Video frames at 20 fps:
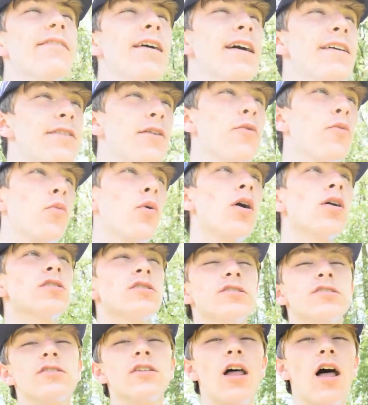had the
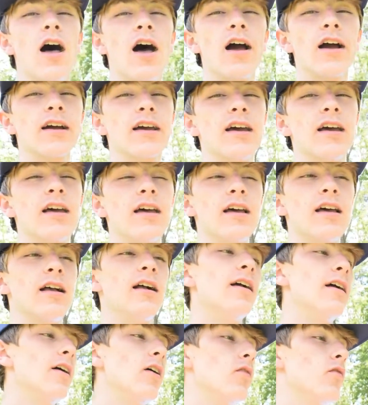worst luck
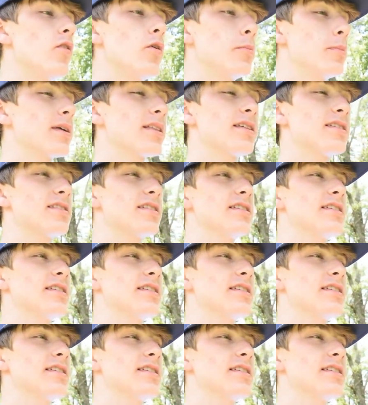filming this